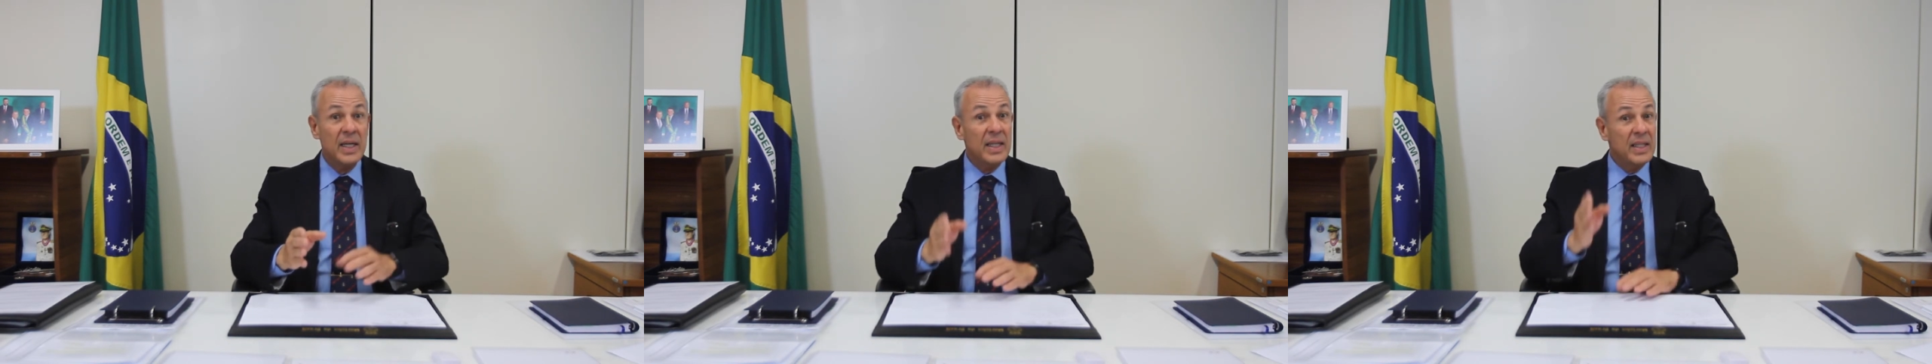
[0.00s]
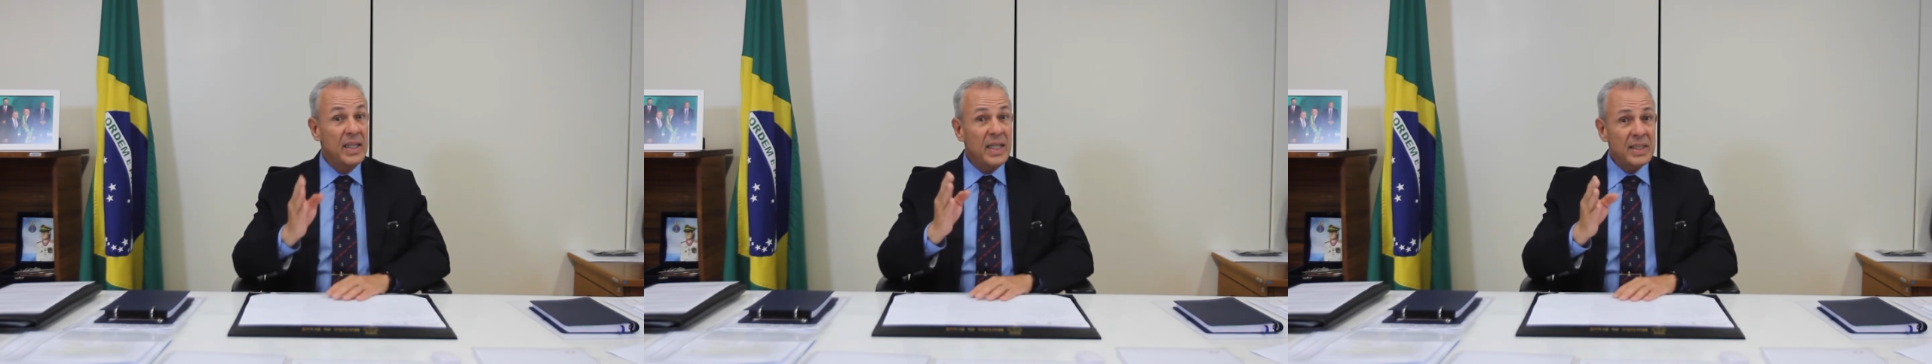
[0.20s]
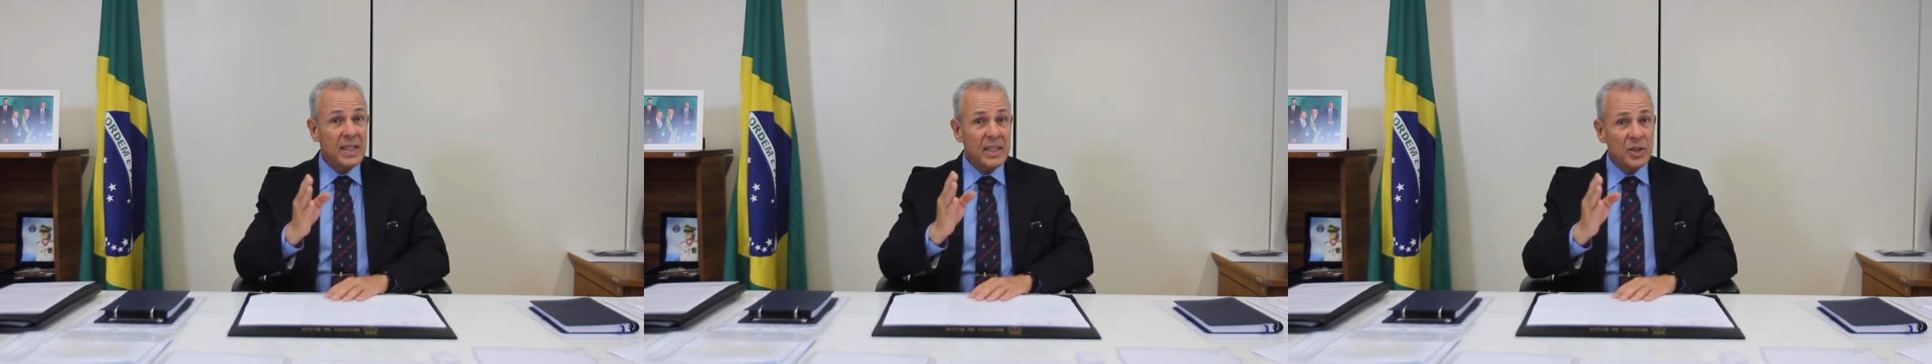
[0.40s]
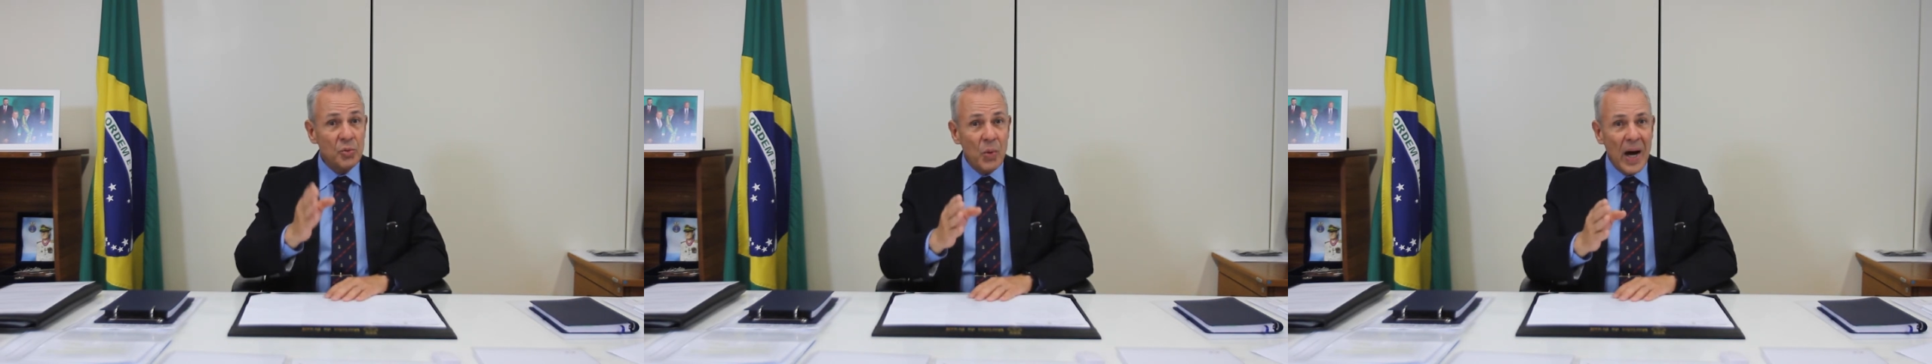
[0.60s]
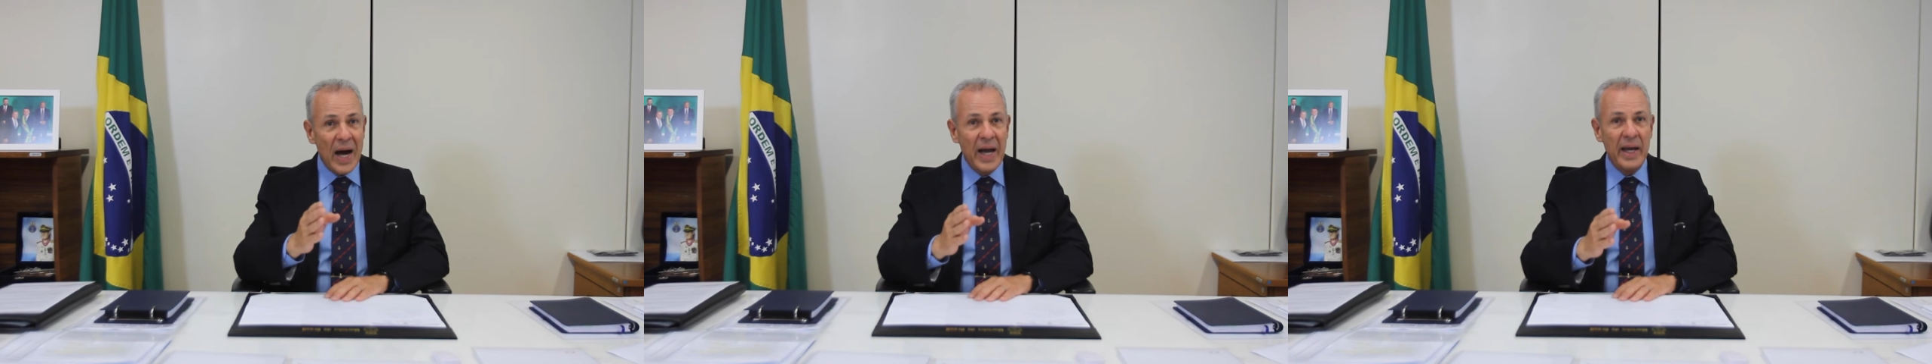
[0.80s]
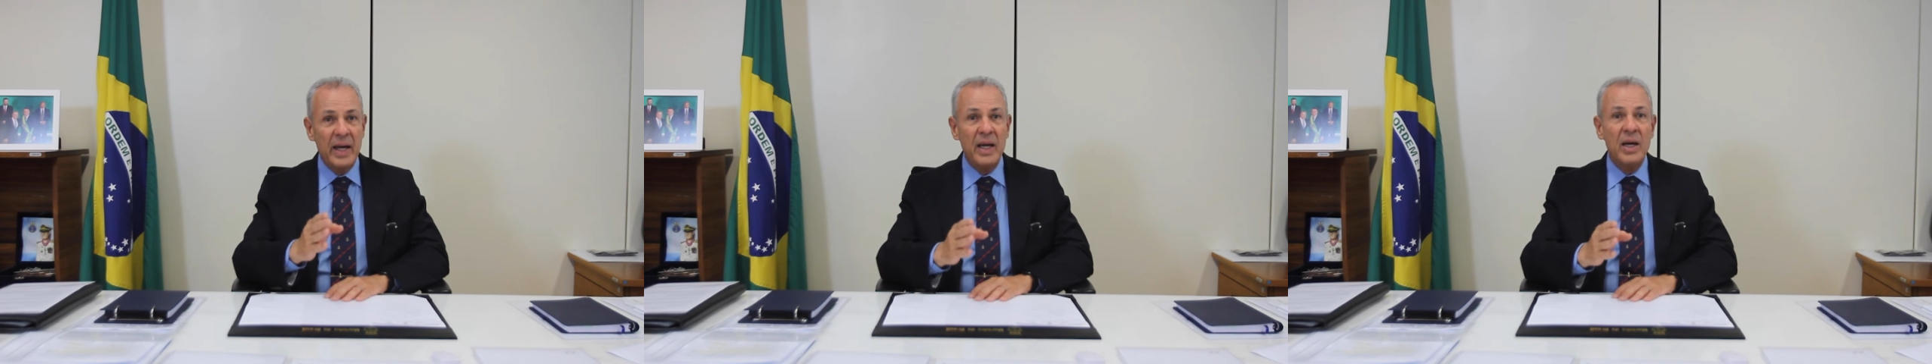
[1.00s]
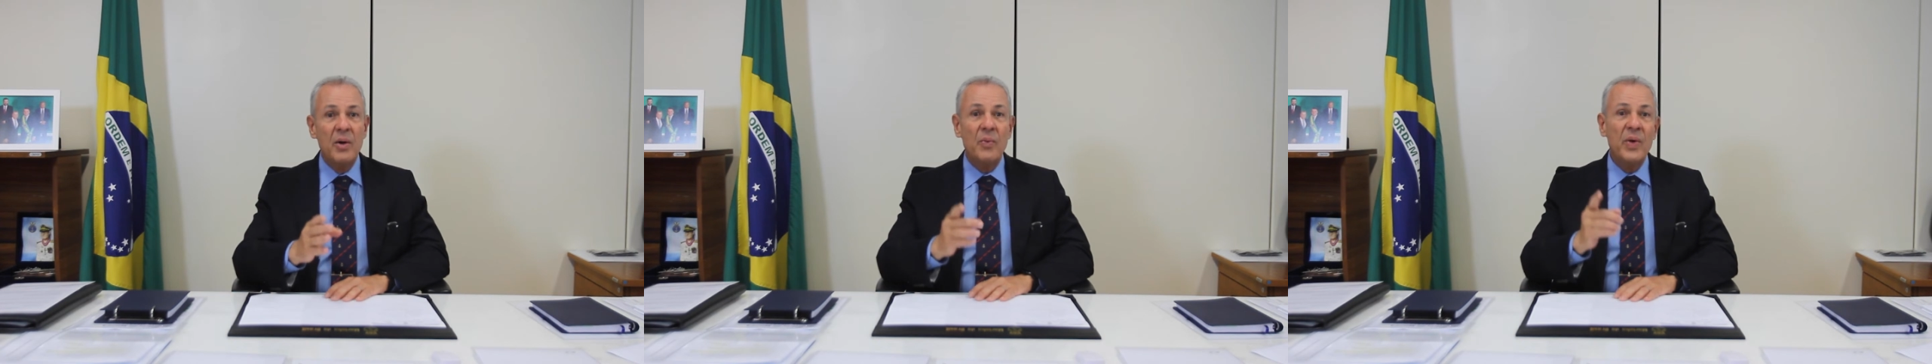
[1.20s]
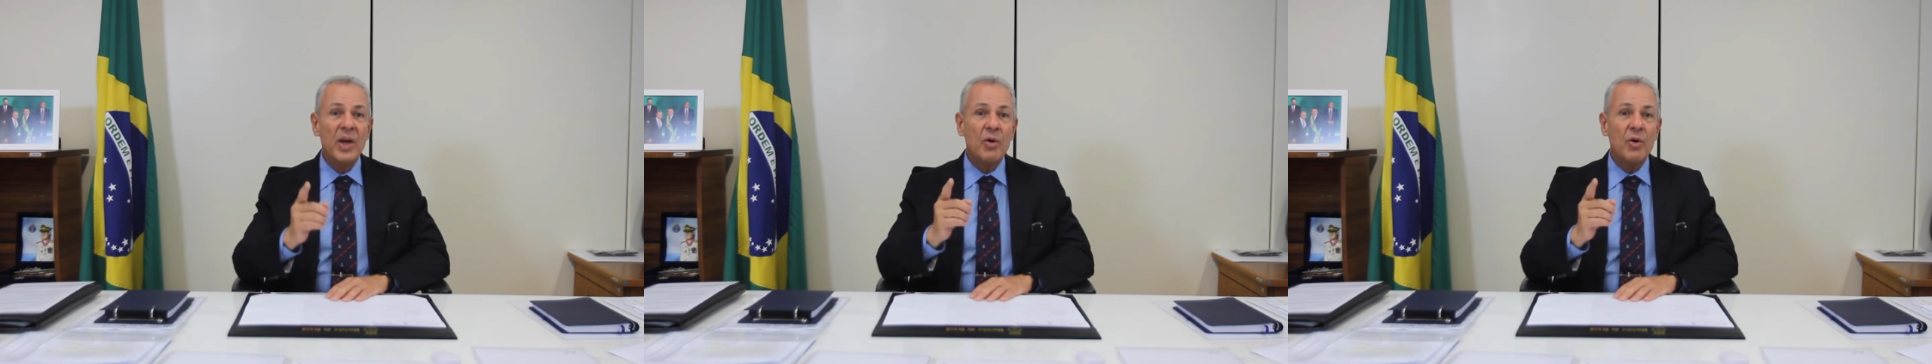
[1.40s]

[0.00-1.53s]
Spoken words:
This is why we